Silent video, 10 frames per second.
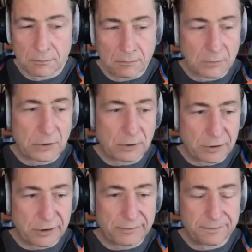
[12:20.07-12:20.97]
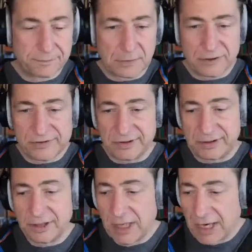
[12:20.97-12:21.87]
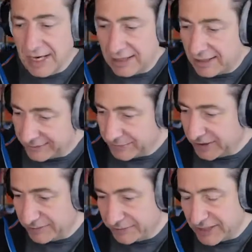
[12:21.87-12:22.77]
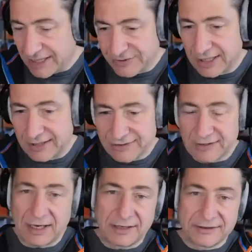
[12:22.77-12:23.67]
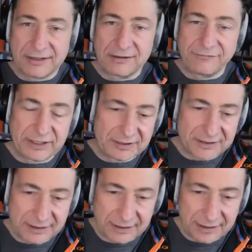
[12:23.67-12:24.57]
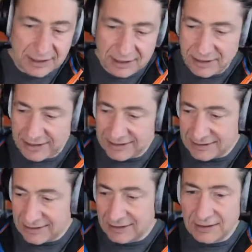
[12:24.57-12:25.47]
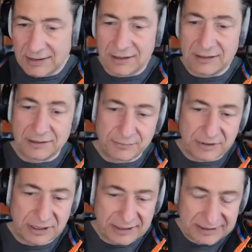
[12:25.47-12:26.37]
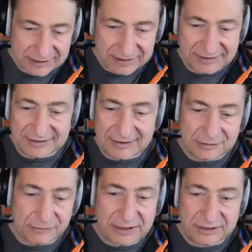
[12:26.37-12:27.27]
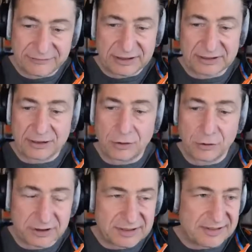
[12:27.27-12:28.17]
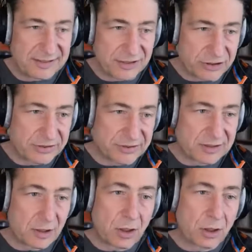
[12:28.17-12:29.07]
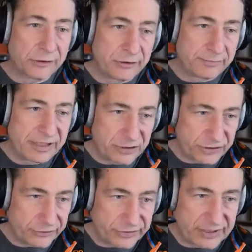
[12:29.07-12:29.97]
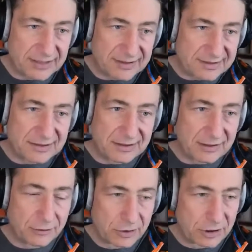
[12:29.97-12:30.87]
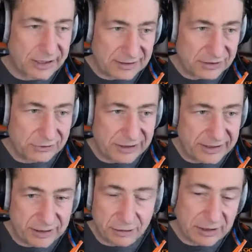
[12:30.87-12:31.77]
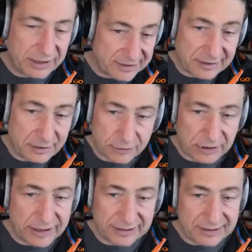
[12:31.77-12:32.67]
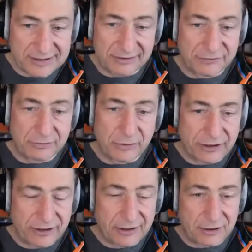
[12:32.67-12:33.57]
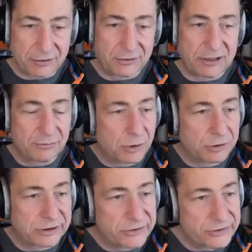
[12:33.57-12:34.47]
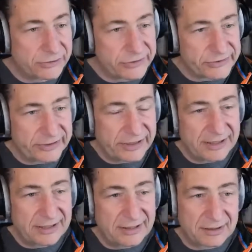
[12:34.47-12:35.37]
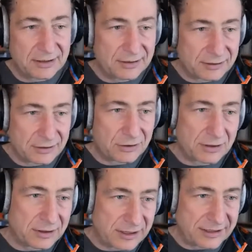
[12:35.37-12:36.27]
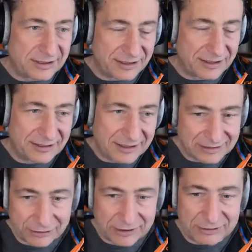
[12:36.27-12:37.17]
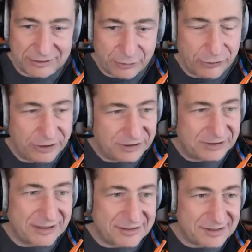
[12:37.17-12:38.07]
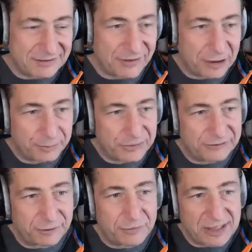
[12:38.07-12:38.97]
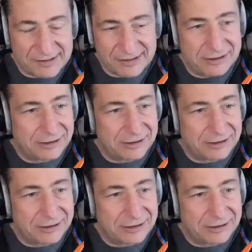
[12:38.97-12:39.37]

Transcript: Okay, I see. Let me perhaps ask: whether there are any interesting, relevant court decisions on the measures as they look like today, or as they looked like several months ago in Poland? So, is there anything that you can report as a development from last year?